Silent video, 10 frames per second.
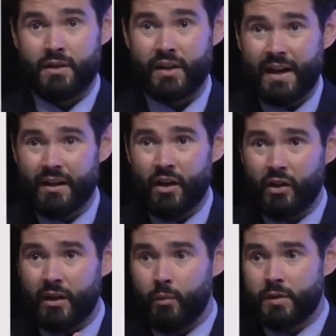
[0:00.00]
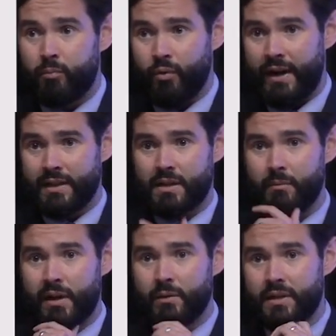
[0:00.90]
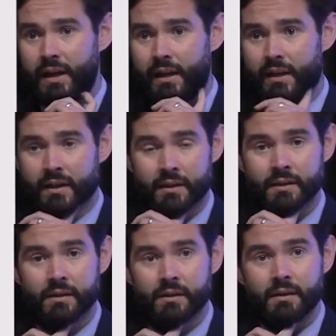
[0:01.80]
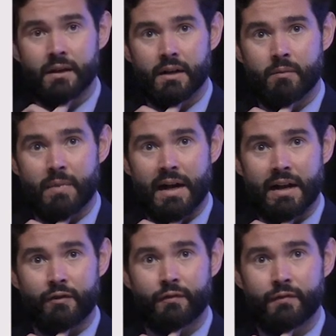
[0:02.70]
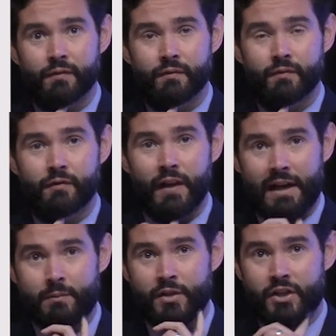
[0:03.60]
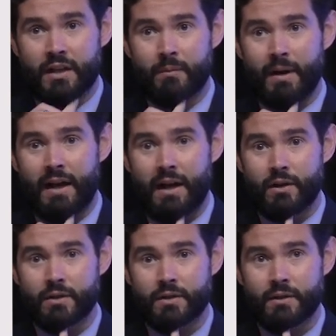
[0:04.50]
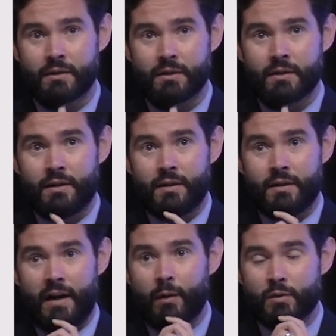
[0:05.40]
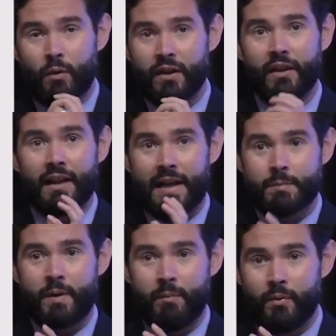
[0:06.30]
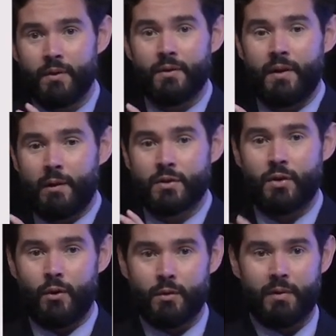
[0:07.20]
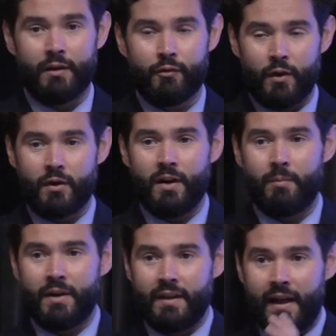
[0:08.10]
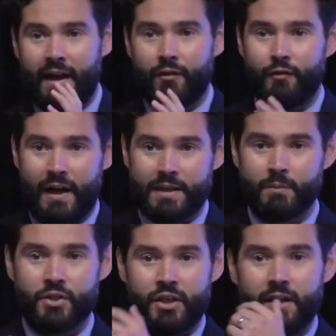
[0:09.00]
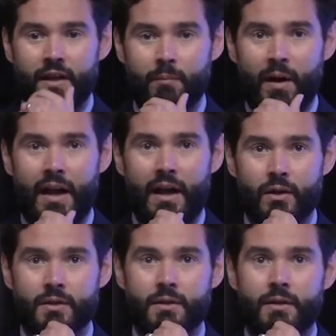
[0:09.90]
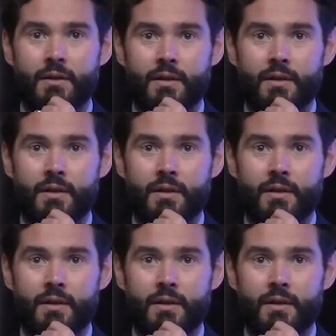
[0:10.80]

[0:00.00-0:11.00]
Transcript: So you had to know like which brand somebody was getting. Um, I had a fax machine in my house. I was one of the last people I was told by the phone company that had a fax machine in my house.